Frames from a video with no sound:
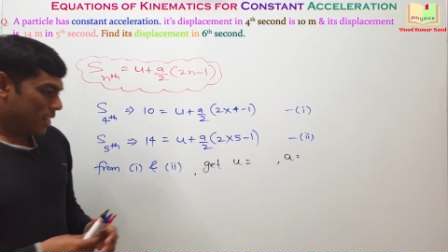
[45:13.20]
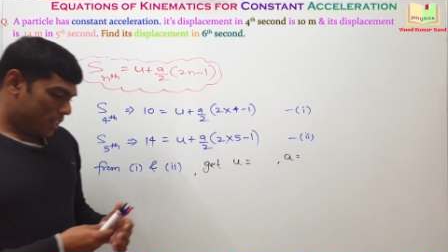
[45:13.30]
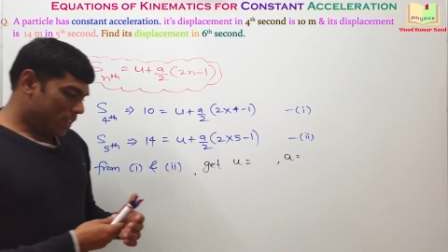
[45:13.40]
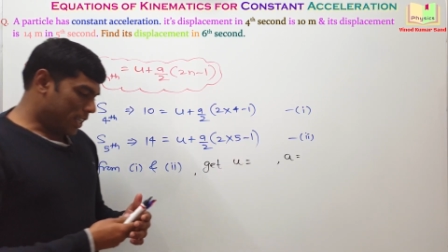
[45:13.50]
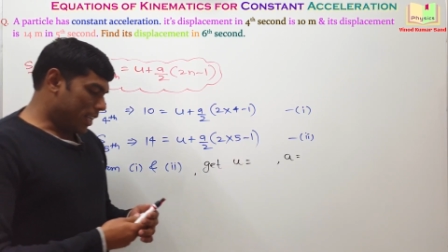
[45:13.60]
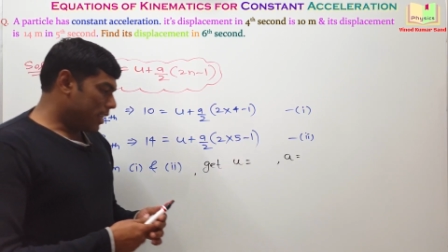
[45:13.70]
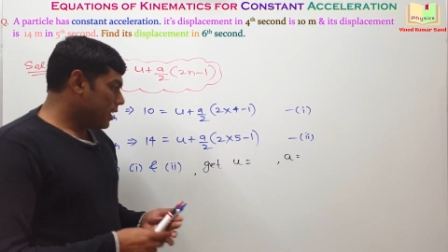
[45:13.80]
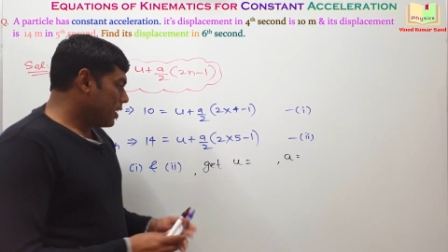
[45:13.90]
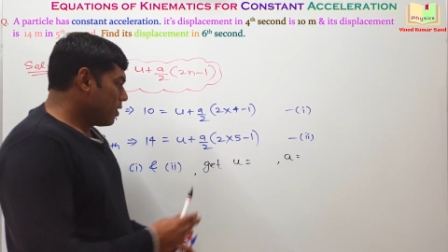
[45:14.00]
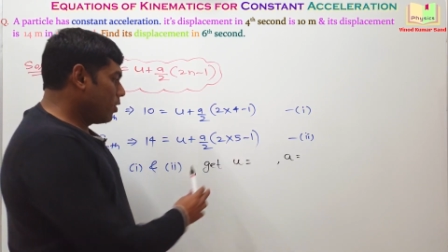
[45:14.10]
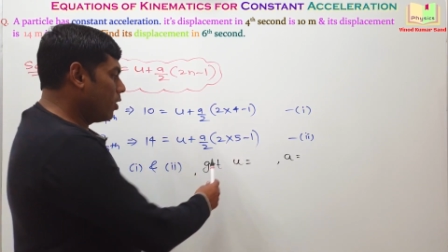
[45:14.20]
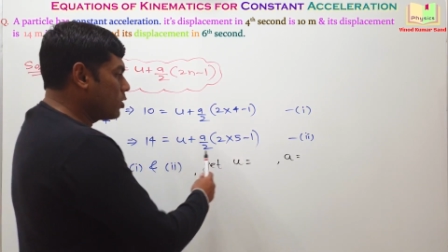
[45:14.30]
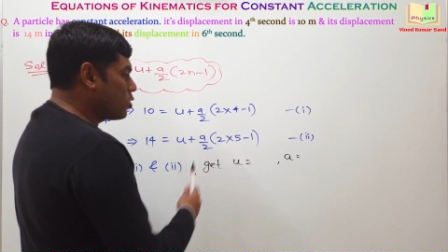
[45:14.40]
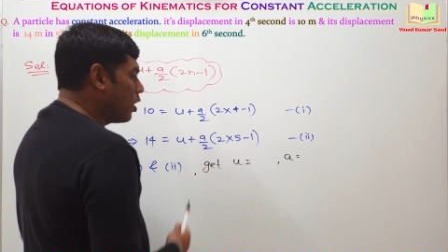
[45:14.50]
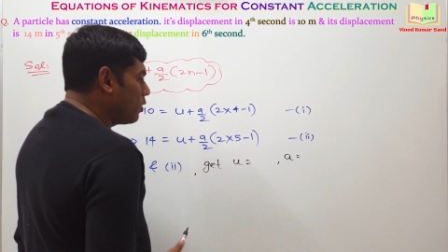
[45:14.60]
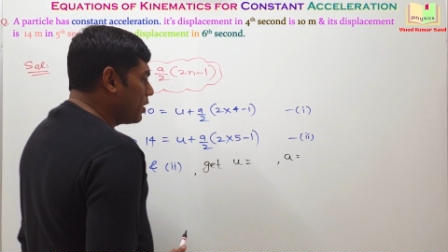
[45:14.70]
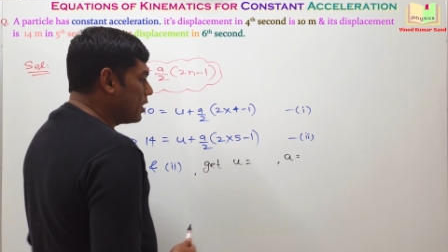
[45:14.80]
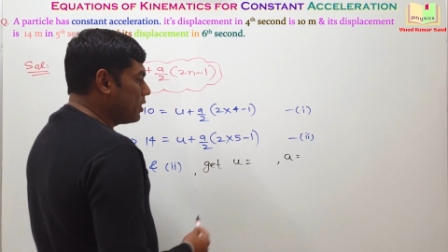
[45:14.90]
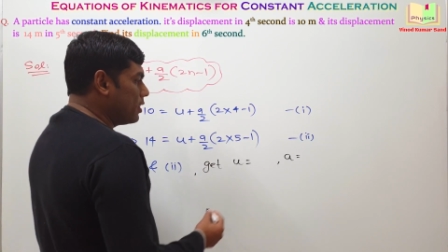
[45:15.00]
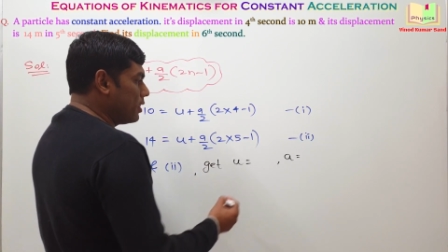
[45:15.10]
Okay, on solving
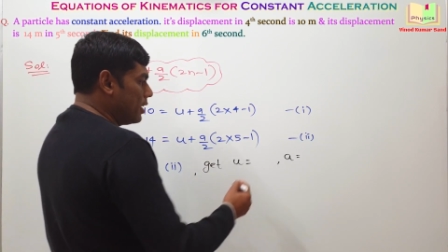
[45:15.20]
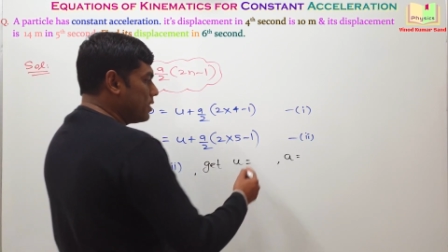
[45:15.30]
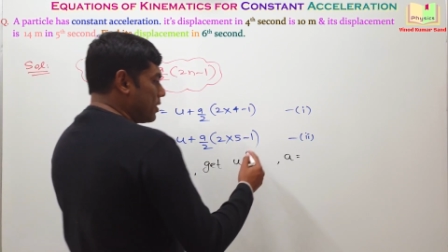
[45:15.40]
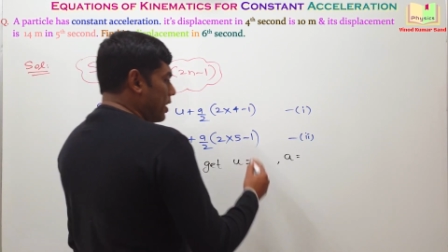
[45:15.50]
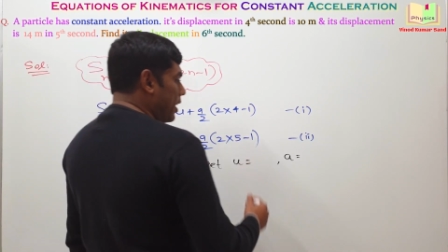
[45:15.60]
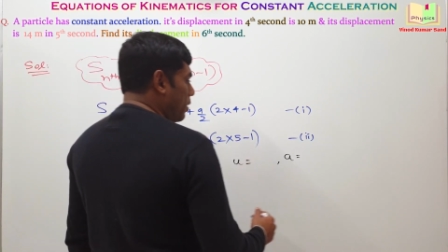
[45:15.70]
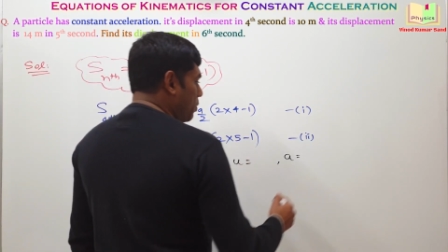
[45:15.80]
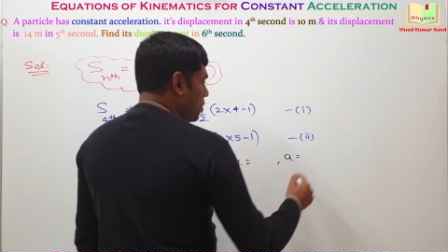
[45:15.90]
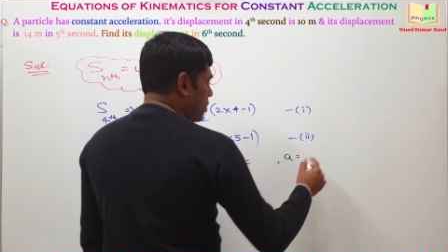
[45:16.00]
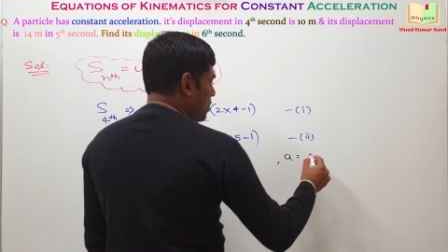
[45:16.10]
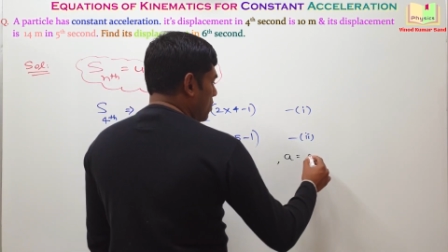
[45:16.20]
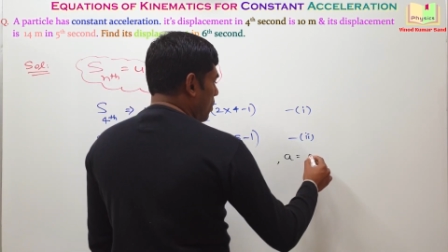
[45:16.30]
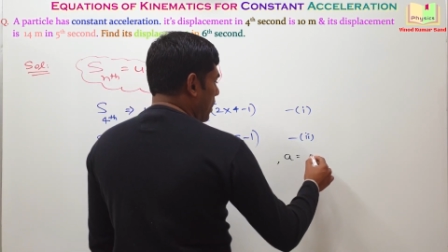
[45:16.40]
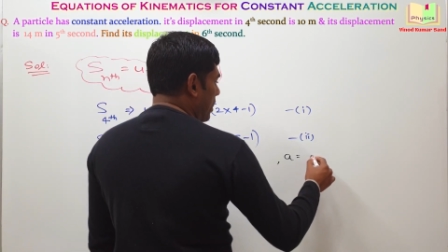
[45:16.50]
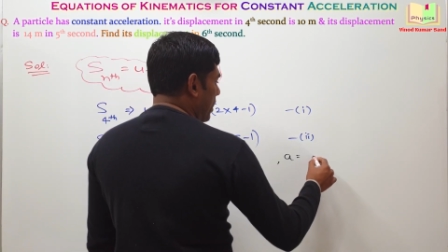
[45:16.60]
these equations, you'll get